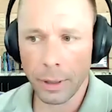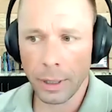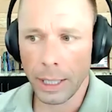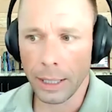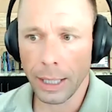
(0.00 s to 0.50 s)

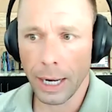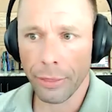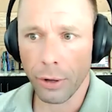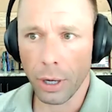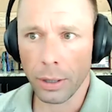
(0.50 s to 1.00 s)
And then I
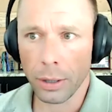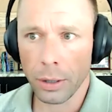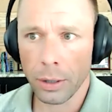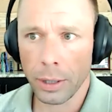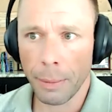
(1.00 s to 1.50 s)
thought,
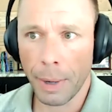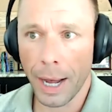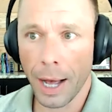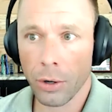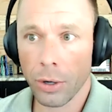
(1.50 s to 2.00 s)
am I
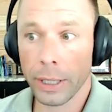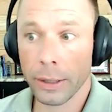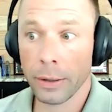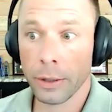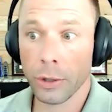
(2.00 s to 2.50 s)

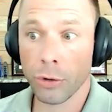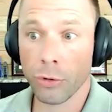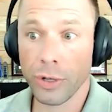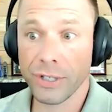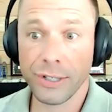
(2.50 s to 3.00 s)
honoring
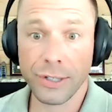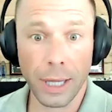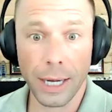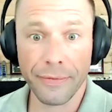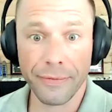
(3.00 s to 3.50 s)
Chris's
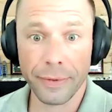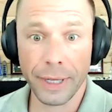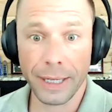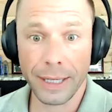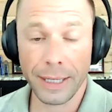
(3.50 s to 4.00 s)
life
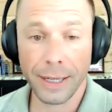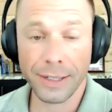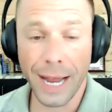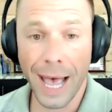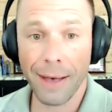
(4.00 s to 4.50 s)
that he
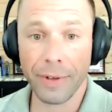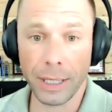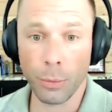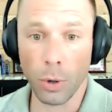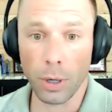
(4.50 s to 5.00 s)
doesn't have
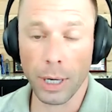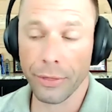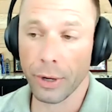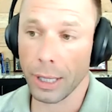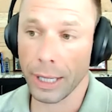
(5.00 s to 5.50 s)
anymore? And I
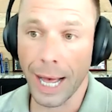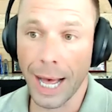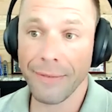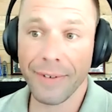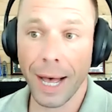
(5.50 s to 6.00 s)
thought, like,
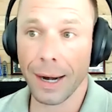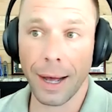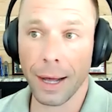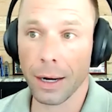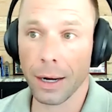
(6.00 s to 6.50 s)
I've got to
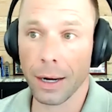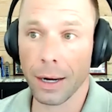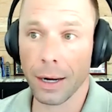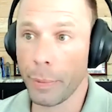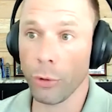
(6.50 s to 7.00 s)
honor
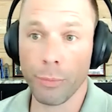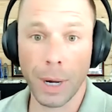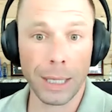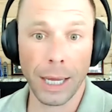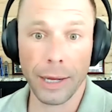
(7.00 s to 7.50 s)
both
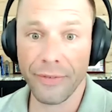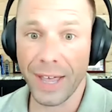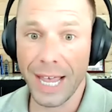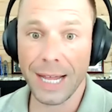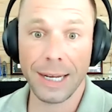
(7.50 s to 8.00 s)
my life
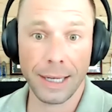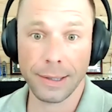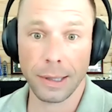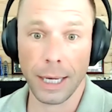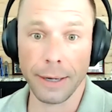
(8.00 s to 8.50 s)
and
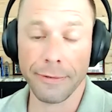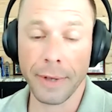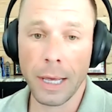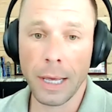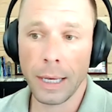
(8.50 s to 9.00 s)
his life.
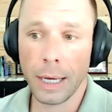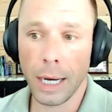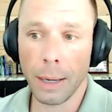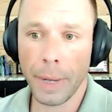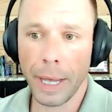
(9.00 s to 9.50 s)

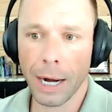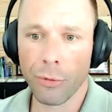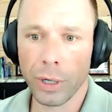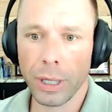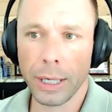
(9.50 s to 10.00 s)
And I
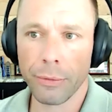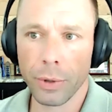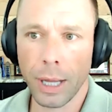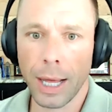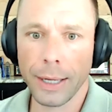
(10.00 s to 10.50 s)
really
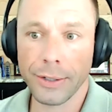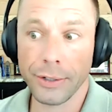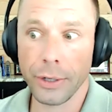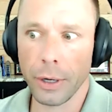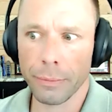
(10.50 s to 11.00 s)

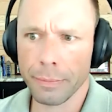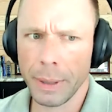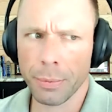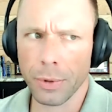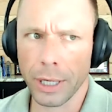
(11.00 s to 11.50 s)
realized,
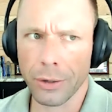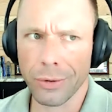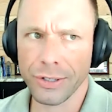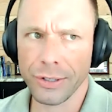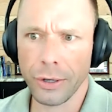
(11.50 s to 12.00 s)
people are like,
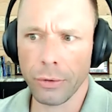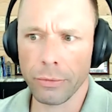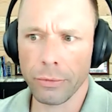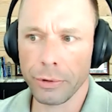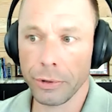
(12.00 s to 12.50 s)
Chris, you
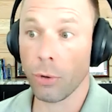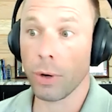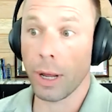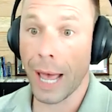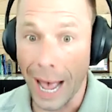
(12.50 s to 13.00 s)

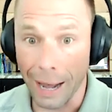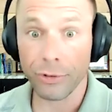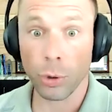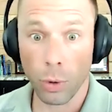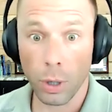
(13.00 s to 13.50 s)
don't
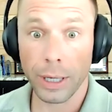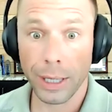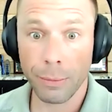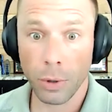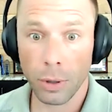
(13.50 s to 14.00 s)
have to work
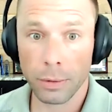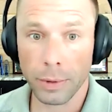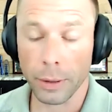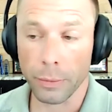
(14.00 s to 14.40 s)
anymore. Like,